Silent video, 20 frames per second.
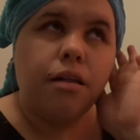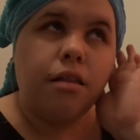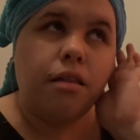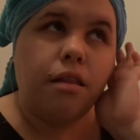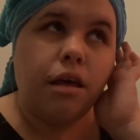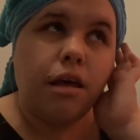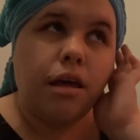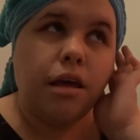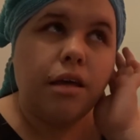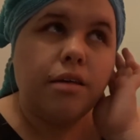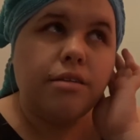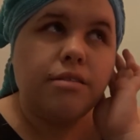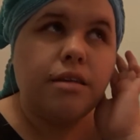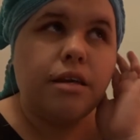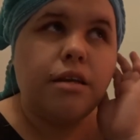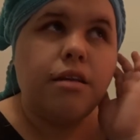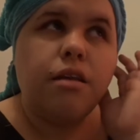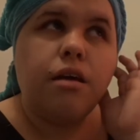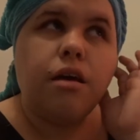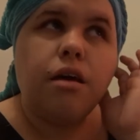they
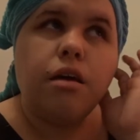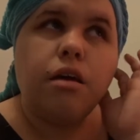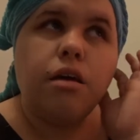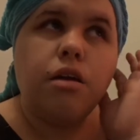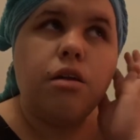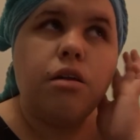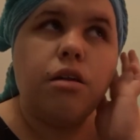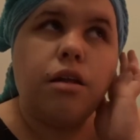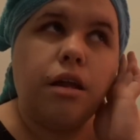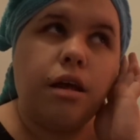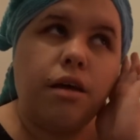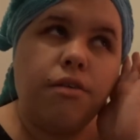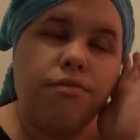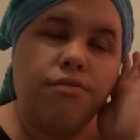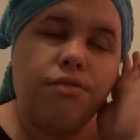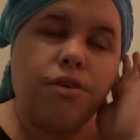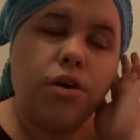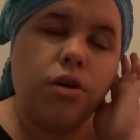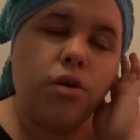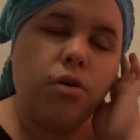said that you're not allowed to have
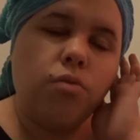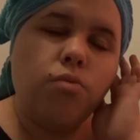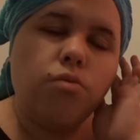phones.